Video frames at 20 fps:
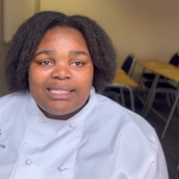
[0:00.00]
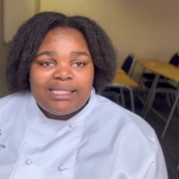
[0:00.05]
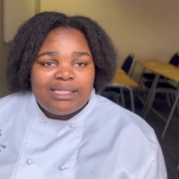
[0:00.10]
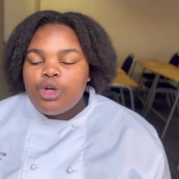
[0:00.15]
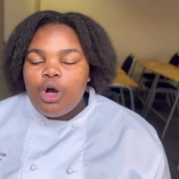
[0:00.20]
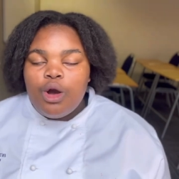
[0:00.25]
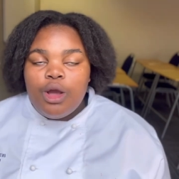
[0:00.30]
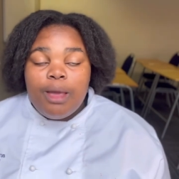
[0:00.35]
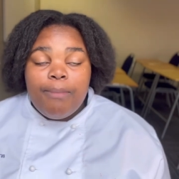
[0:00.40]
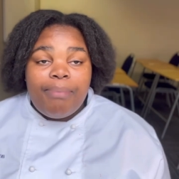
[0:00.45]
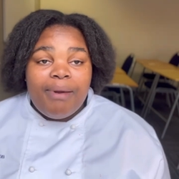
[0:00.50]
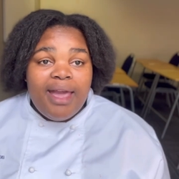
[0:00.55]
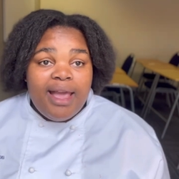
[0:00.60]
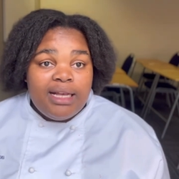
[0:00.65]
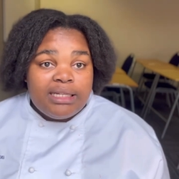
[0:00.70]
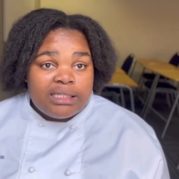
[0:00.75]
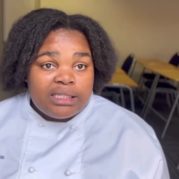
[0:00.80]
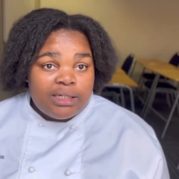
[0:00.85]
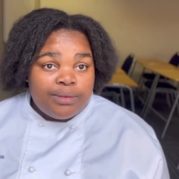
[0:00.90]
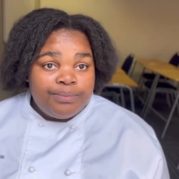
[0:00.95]
So a
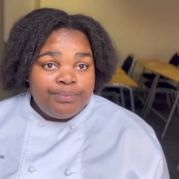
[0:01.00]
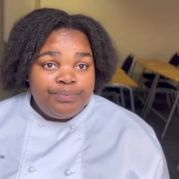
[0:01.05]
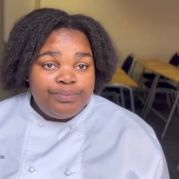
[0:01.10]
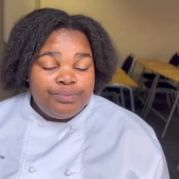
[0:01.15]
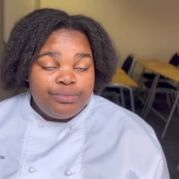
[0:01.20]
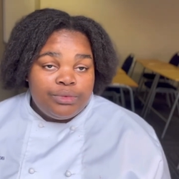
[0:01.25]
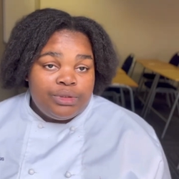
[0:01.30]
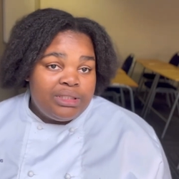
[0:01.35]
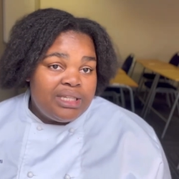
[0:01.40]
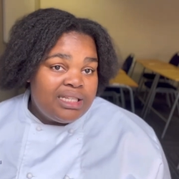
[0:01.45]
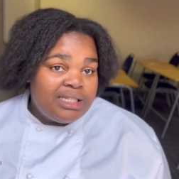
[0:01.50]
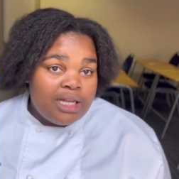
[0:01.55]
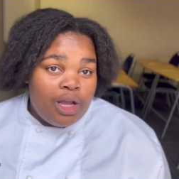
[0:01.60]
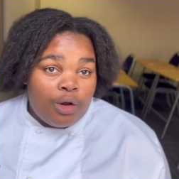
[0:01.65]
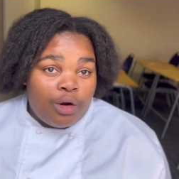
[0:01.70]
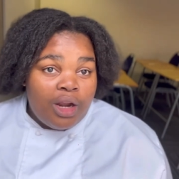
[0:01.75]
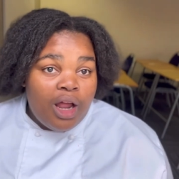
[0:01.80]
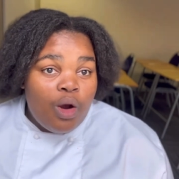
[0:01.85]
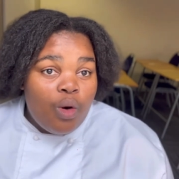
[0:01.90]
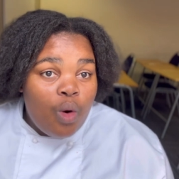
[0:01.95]
pastry,
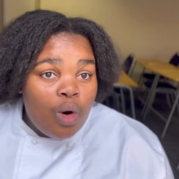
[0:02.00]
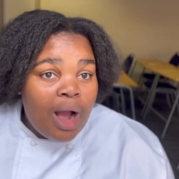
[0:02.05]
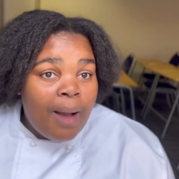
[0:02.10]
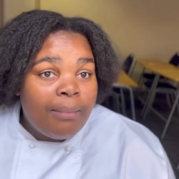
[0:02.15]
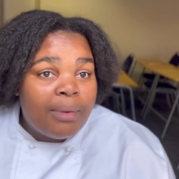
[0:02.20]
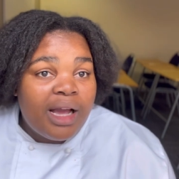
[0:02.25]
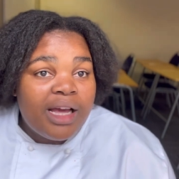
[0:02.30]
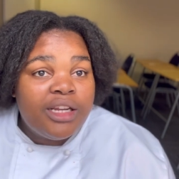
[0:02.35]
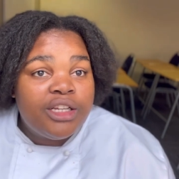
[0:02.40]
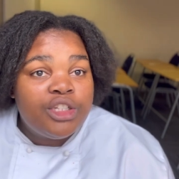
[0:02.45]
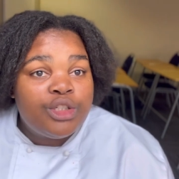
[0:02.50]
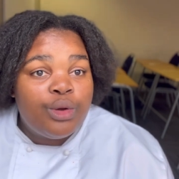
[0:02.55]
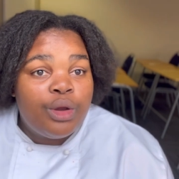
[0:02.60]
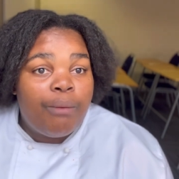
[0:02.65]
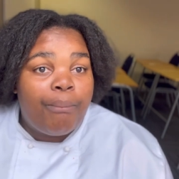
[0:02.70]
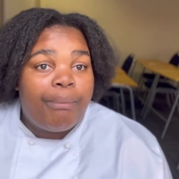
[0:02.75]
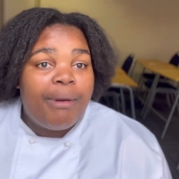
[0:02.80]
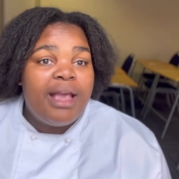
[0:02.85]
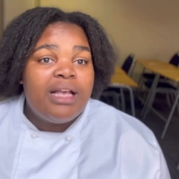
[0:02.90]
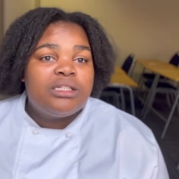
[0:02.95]
I'm currently
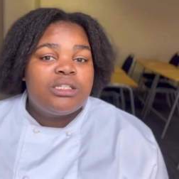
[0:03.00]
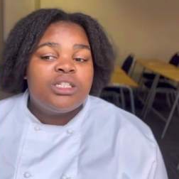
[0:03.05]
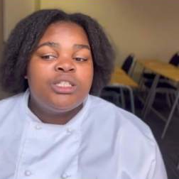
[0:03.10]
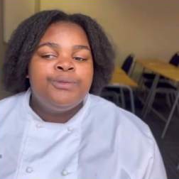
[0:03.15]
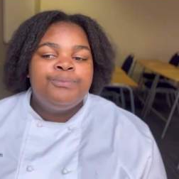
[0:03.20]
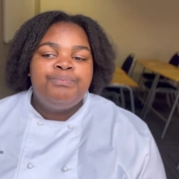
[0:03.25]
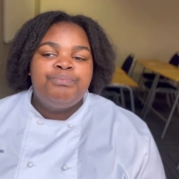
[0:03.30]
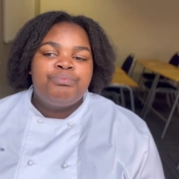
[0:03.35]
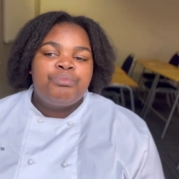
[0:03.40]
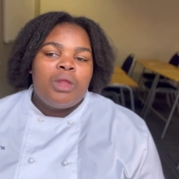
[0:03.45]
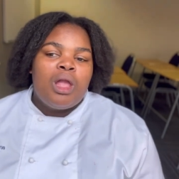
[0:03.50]
doing pastry.